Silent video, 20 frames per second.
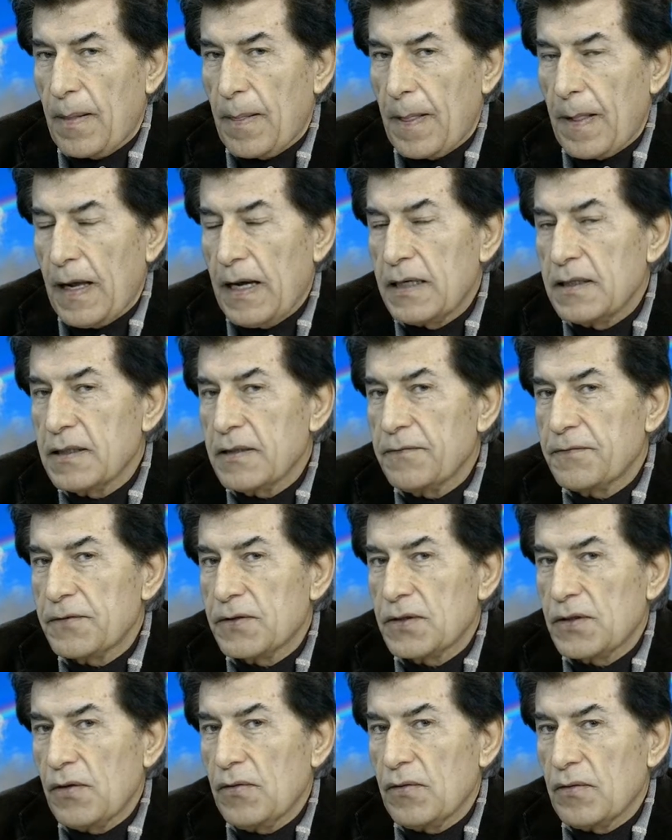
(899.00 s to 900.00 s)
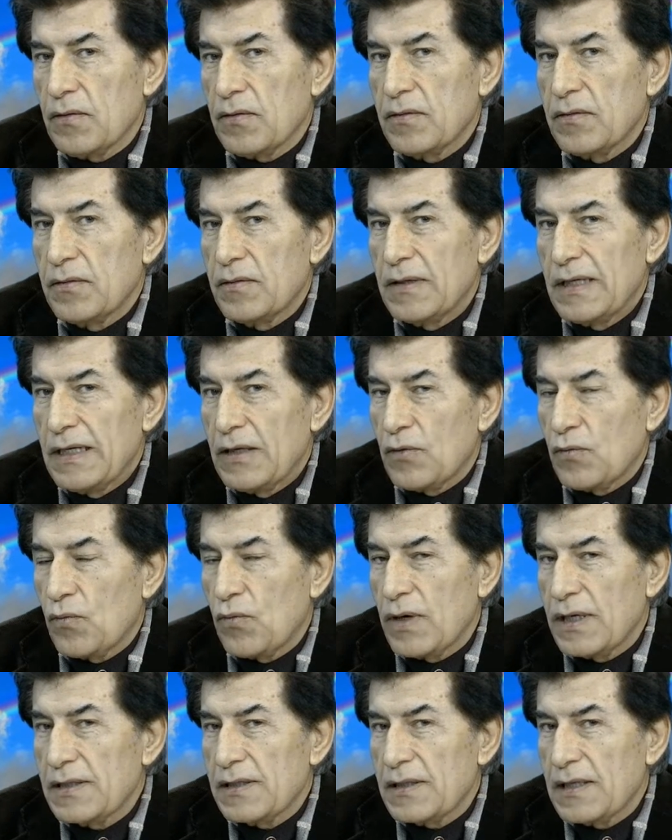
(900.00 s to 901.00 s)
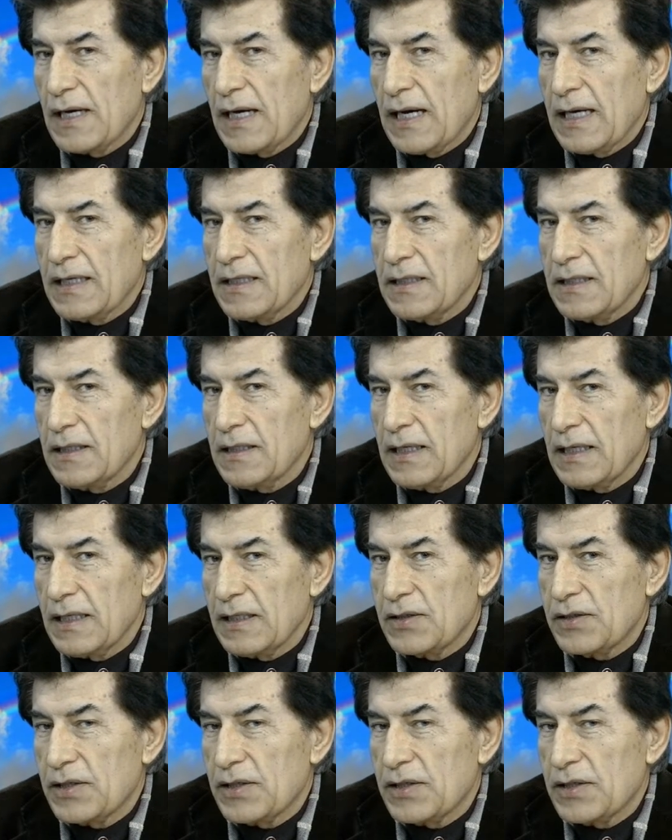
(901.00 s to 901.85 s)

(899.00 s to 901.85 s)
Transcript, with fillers: And if so, once the idea is